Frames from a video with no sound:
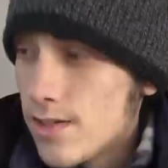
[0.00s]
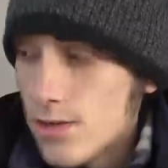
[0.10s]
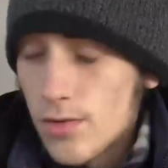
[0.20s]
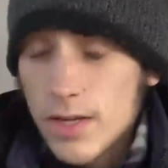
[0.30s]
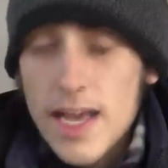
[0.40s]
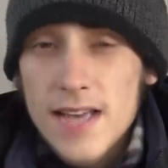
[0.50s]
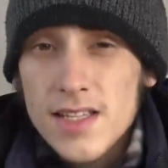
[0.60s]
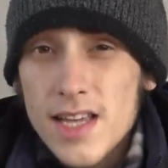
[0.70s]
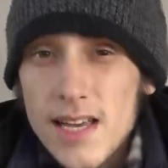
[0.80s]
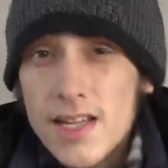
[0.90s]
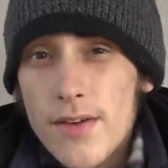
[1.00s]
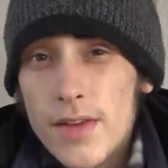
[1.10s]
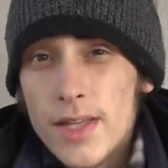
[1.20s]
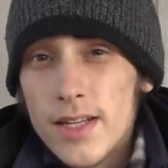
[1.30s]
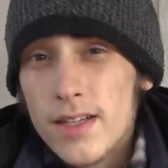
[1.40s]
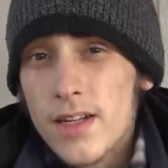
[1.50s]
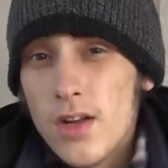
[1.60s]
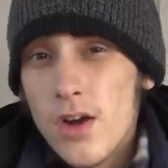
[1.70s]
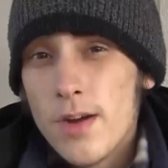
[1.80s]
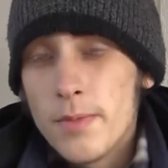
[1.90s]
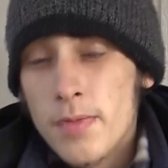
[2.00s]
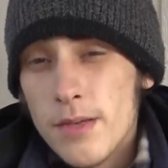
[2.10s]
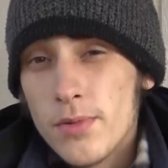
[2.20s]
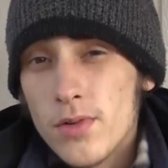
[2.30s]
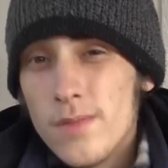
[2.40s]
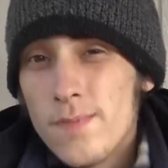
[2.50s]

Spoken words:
So the gas can and everything alarmed people.